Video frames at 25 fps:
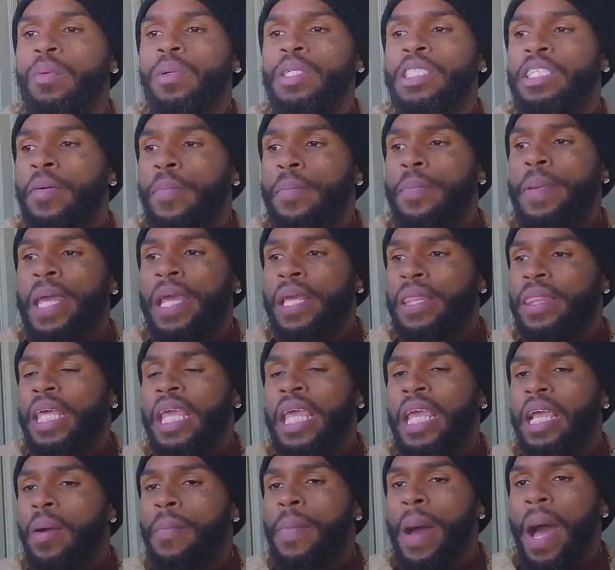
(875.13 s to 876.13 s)
was a big
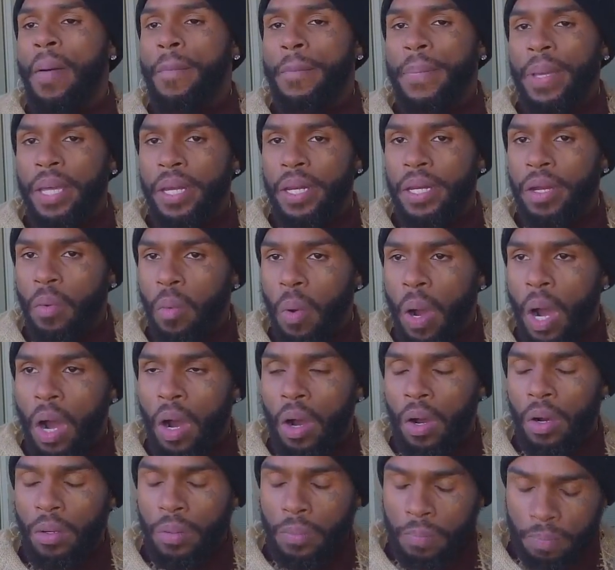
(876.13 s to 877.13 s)
thing about building the
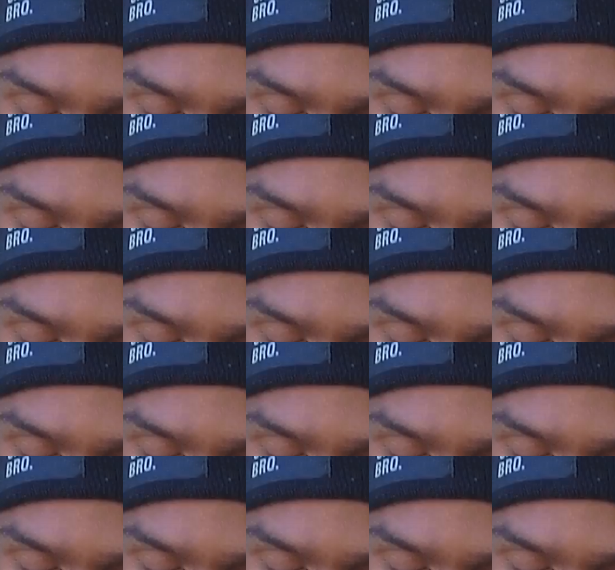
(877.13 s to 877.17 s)
wall.